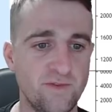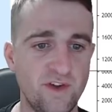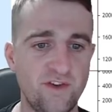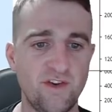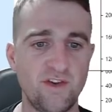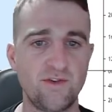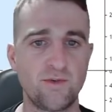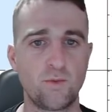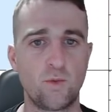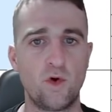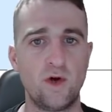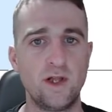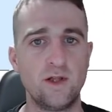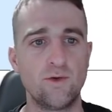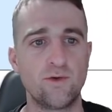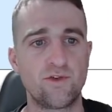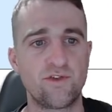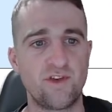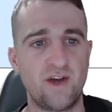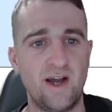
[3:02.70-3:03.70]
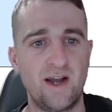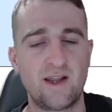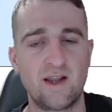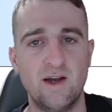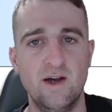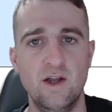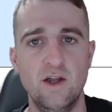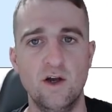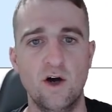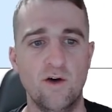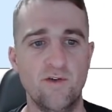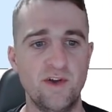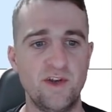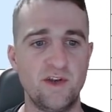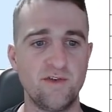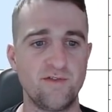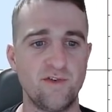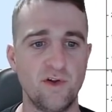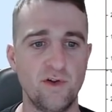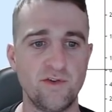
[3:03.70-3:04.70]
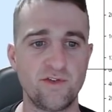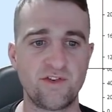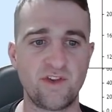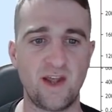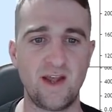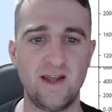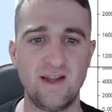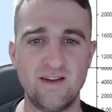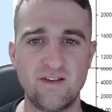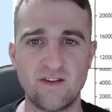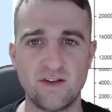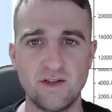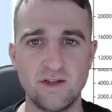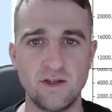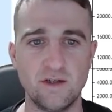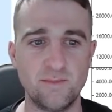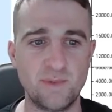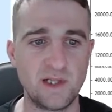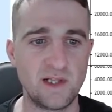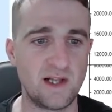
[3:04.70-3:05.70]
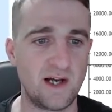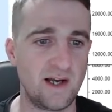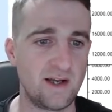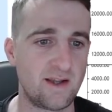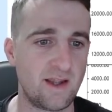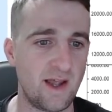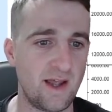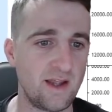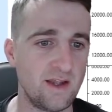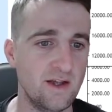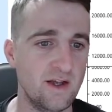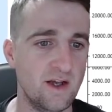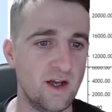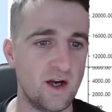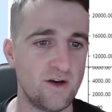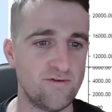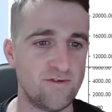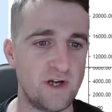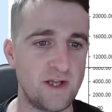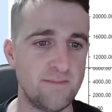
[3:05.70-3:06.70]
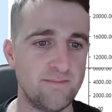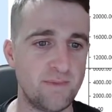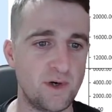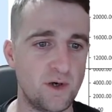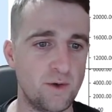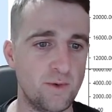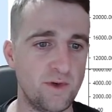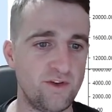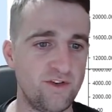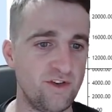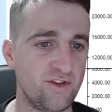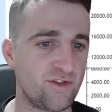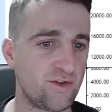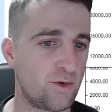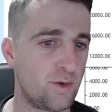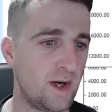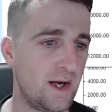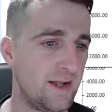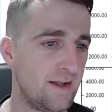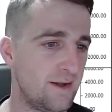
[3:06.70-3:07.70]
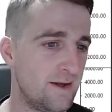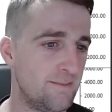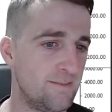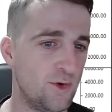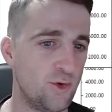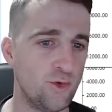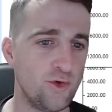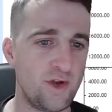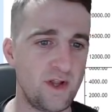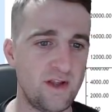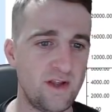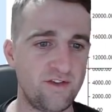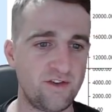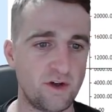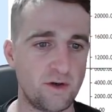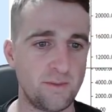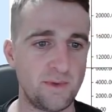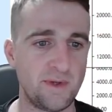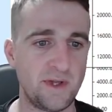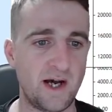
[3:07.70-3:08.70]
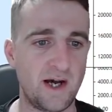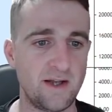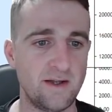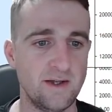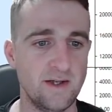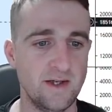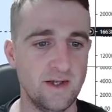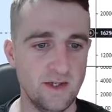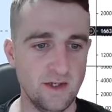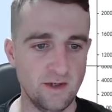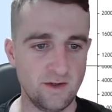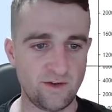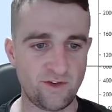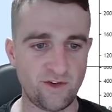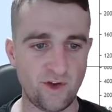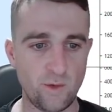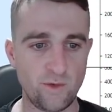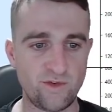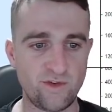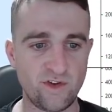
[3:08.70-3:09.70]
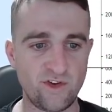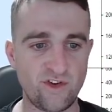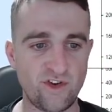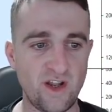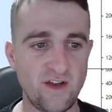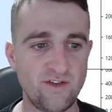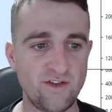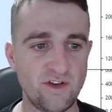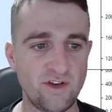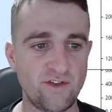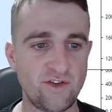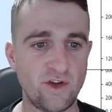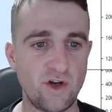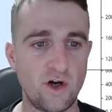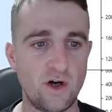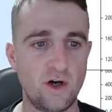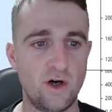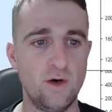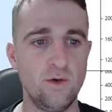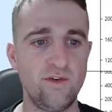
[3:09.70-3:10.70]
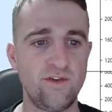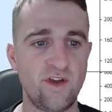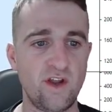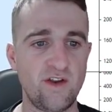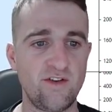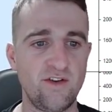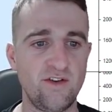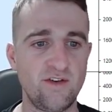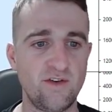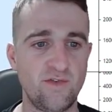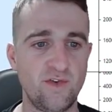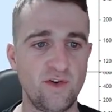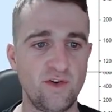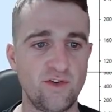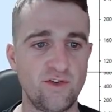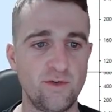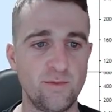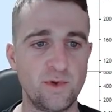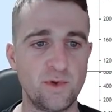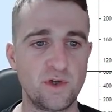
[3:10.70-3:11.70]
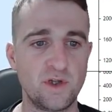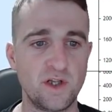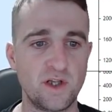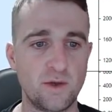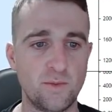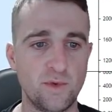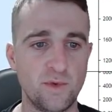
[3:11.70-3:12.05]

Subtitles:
This is what it looks like on the default settings, a little bit like a rainbow, which is quite uneasy on the eye. So to change it to your own settings, if you just double click on